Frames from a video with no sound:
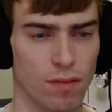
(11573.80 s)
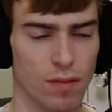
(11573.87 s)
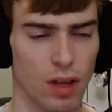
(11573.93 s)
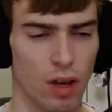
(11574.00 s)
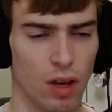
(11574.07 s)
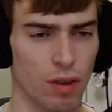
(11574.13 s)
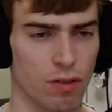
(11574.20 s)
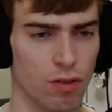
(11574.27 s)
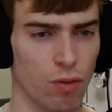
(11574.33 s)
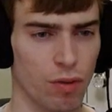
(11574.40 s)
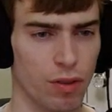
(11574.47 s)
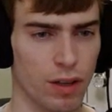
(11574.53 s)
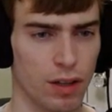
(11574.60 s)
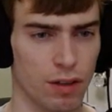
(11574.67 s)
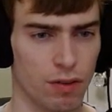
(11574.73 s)
Oh, this whole
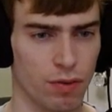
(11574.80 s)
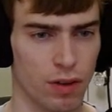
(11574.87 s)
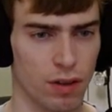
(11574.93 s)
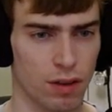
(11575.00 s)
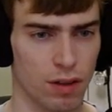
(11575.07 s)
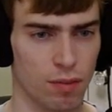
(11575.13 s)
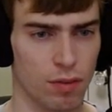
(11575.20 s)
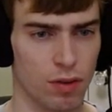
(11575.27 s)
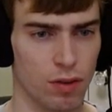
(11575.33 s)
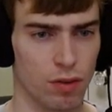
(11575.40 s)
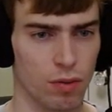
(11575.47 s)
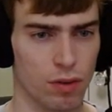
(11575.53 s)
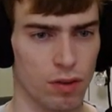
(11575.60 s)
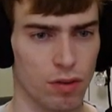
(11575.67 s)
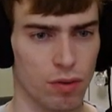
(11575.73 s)
thing is fucked up too.
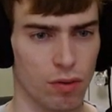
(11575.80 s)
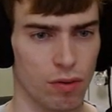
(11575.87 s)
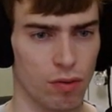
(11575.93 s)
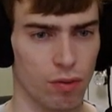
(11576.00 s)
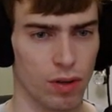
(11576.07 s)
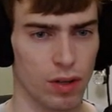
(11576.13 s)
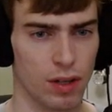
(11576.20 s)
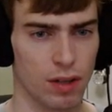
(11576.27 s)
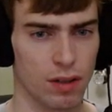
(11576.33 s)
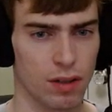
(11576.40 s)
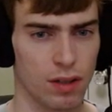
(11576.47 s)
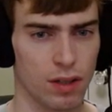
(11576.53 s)
1, 2, 3.